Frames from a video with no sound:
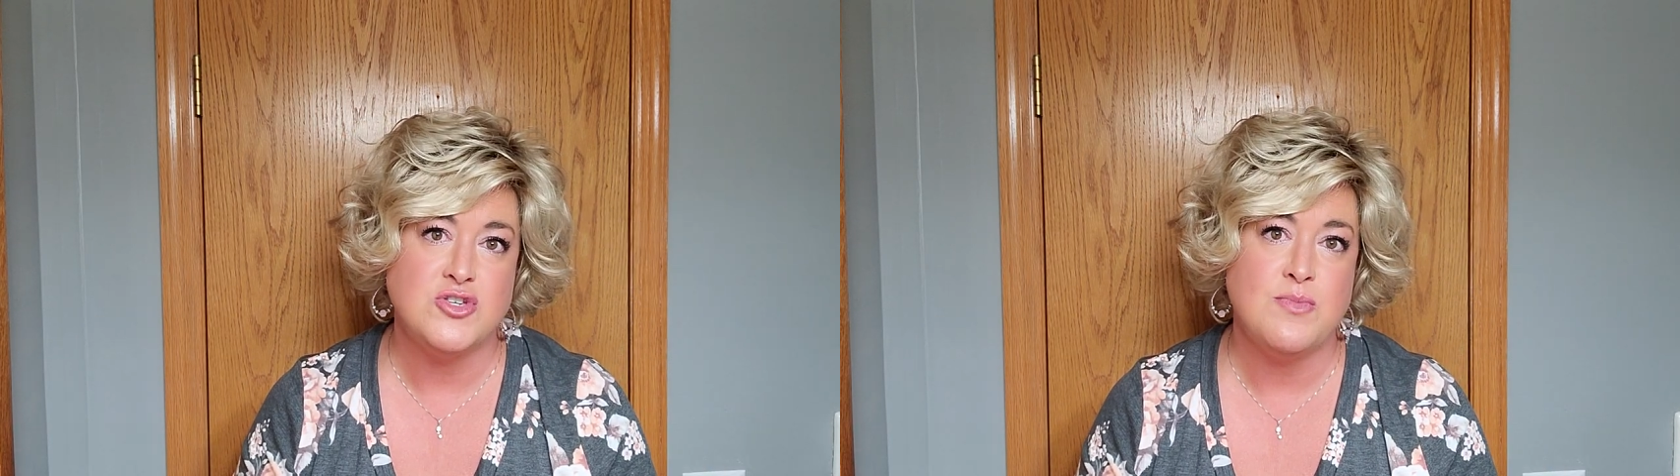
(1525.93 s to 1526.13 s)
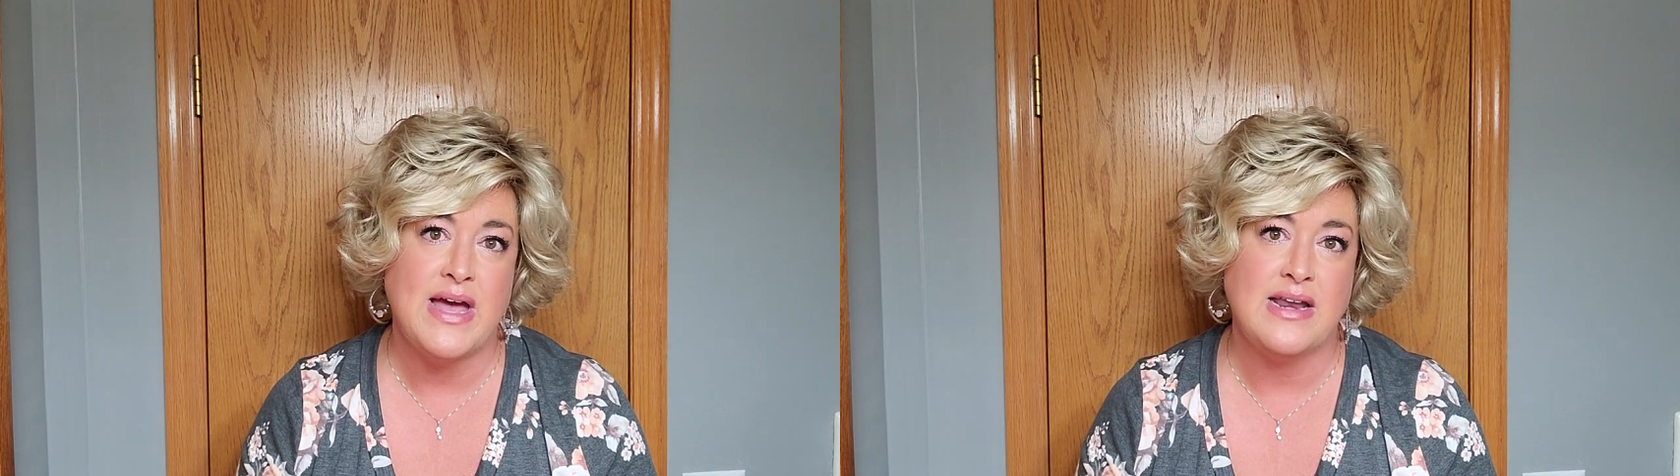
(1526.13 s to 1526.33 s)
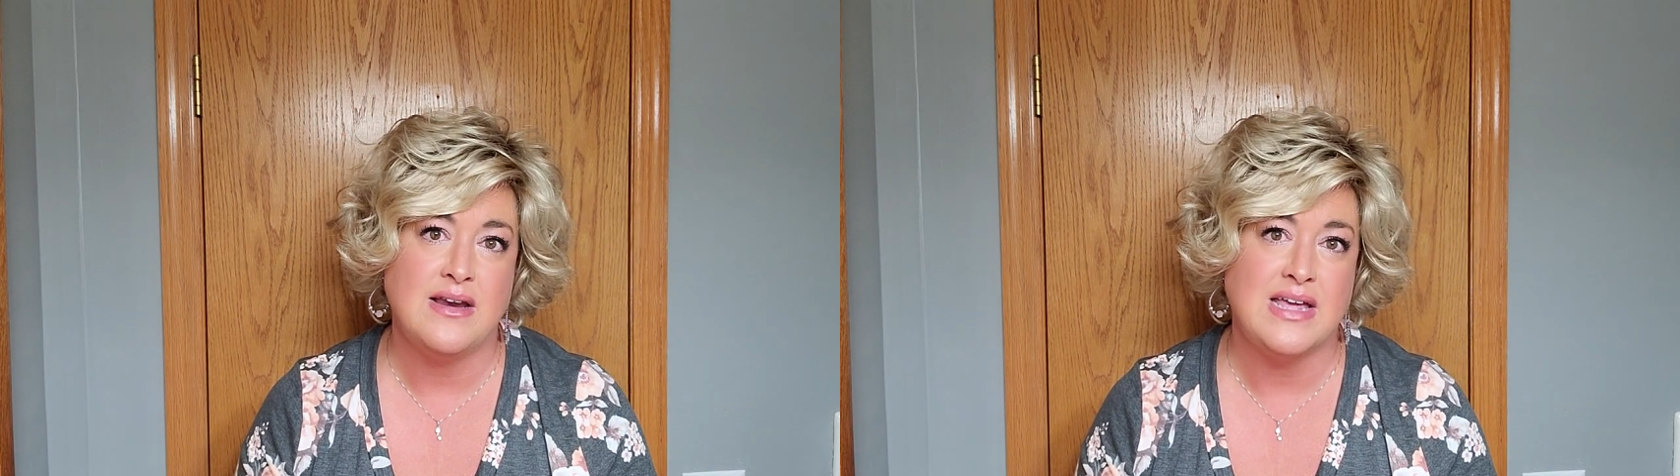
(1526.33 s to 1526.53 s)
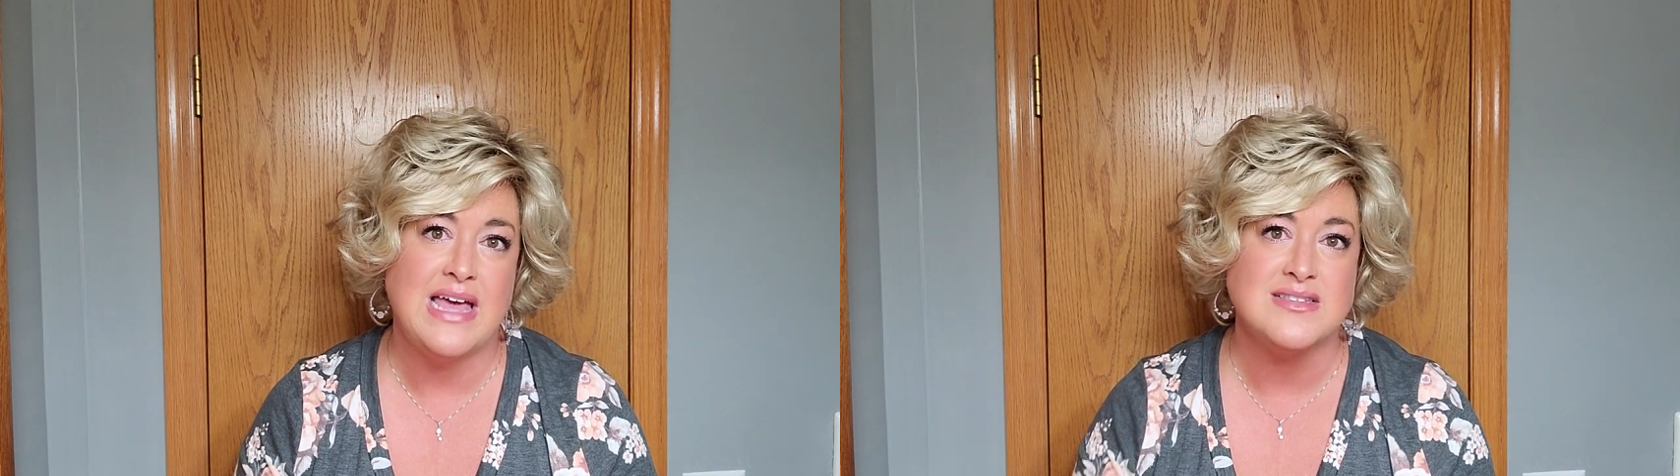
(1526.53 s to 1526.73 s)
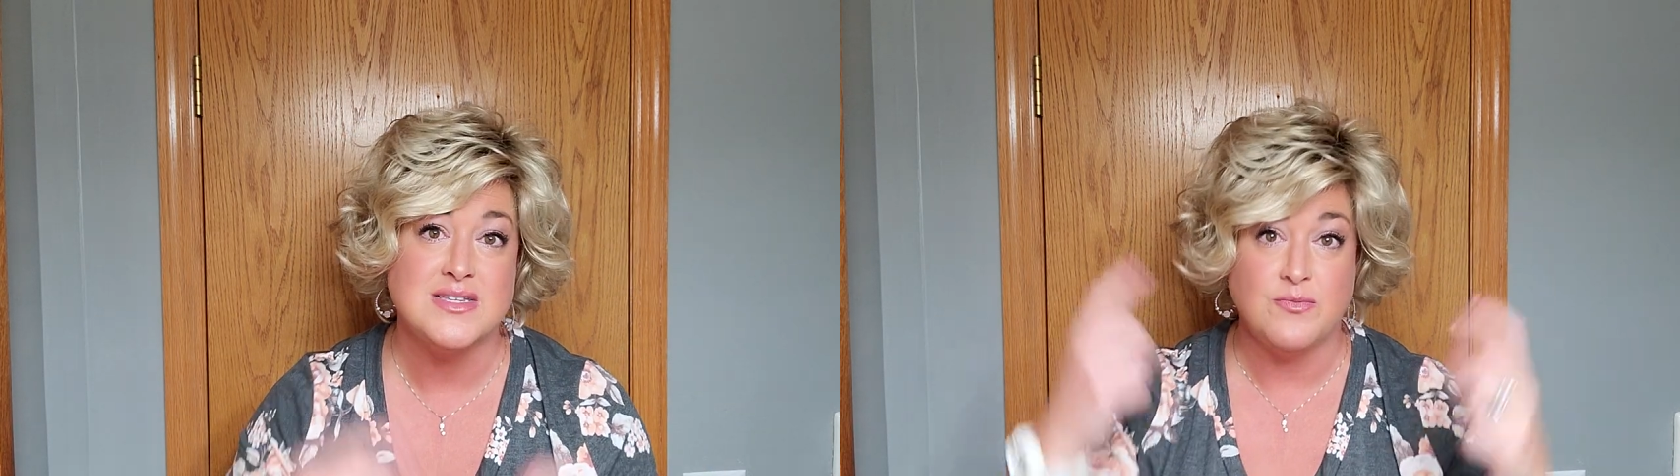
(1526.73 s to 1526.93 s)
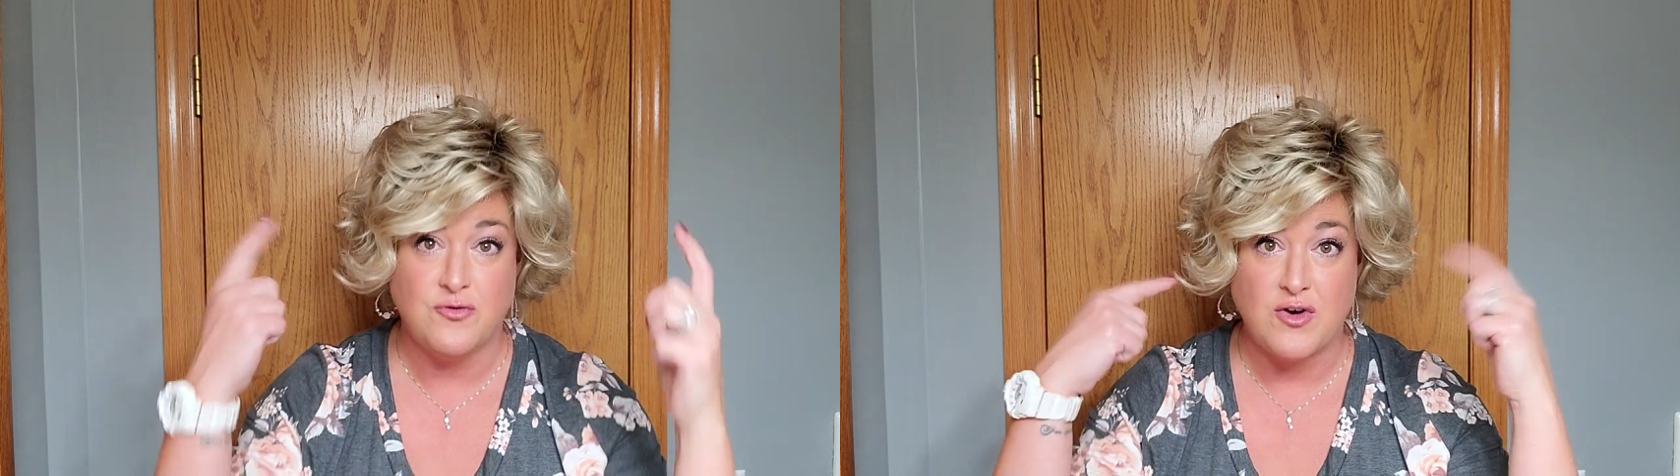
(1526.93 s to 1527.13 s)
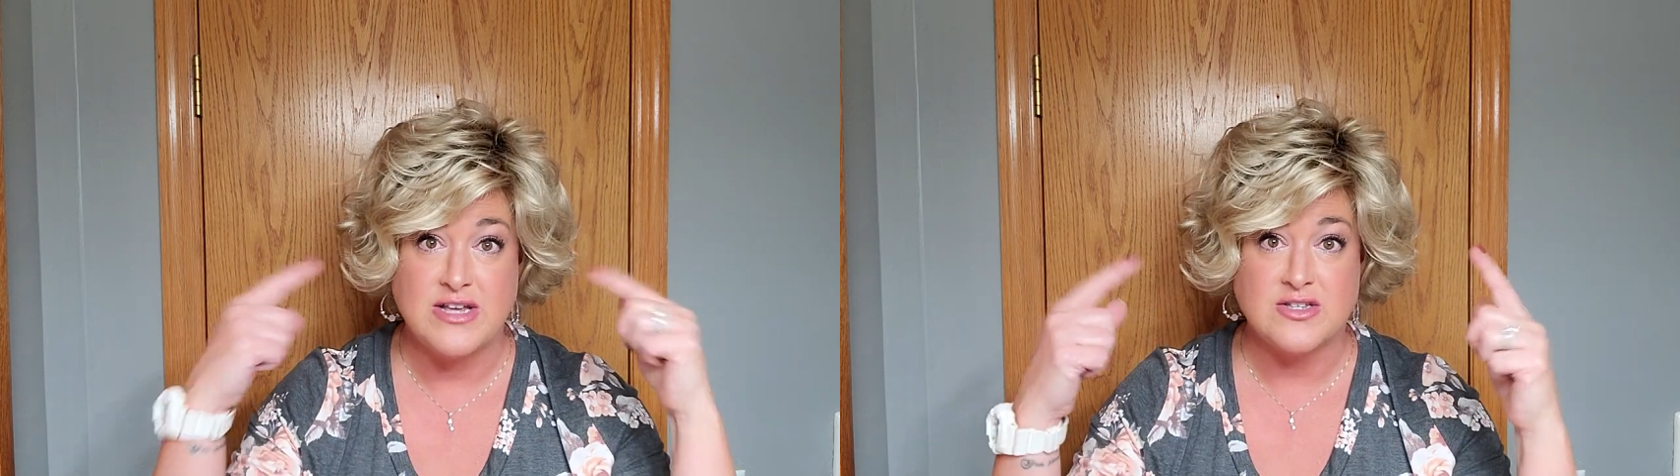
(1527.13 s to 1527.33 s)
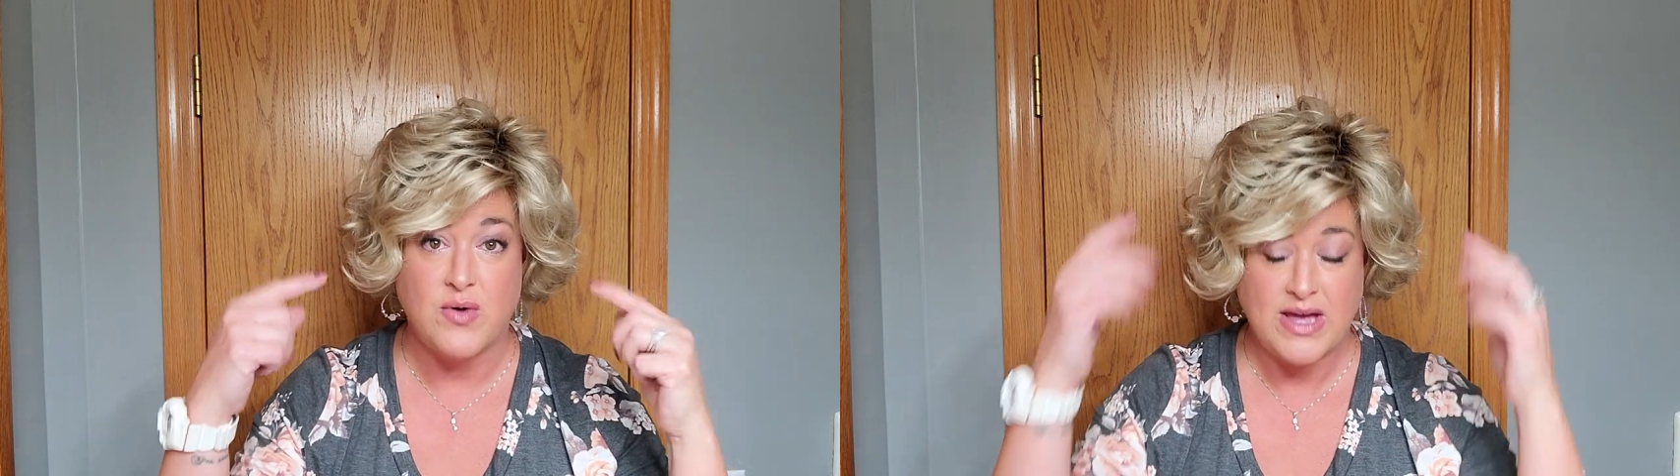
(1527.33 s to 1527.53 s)
you might get some
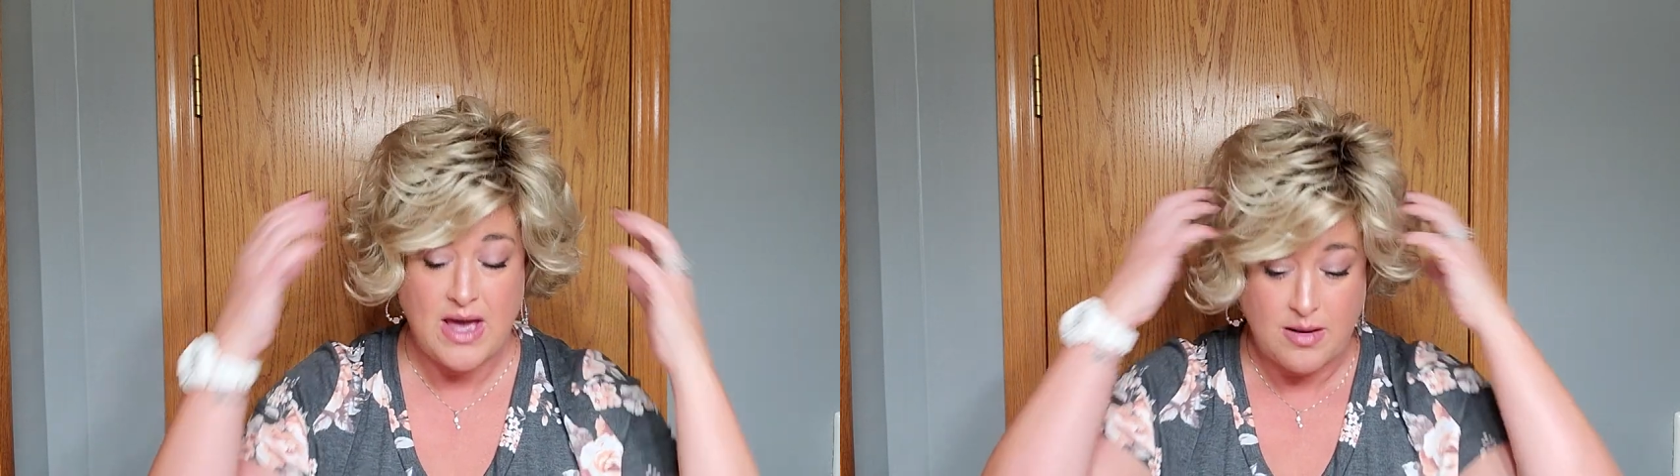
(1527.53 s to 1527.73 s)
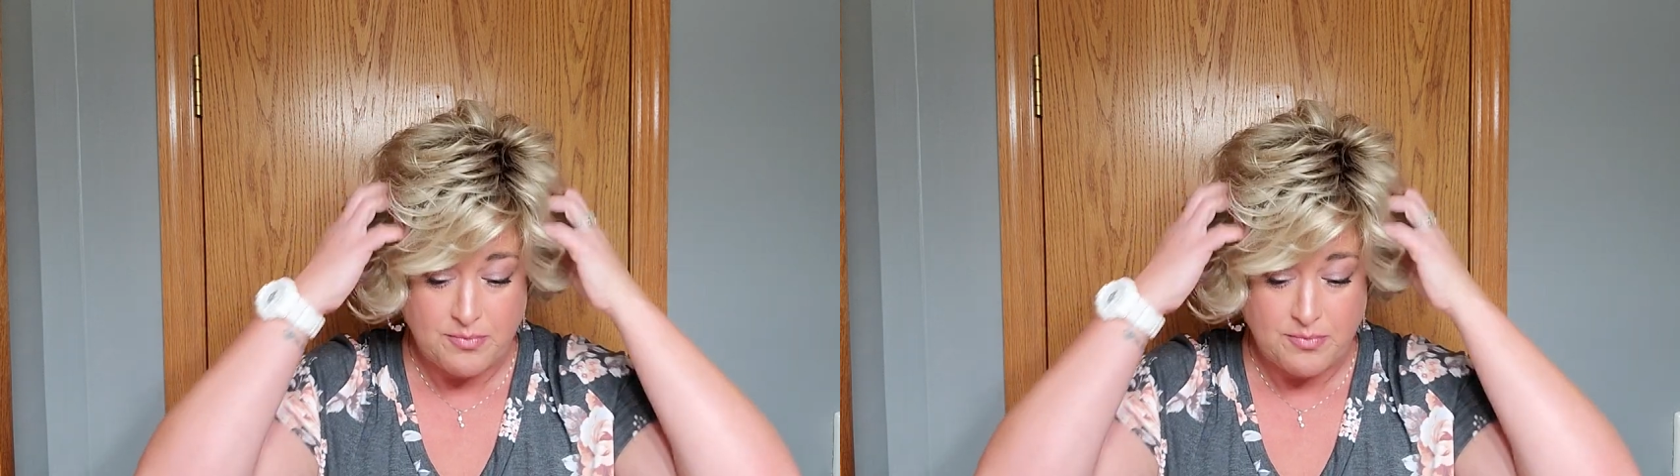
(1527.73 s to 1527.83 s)
frizz going on.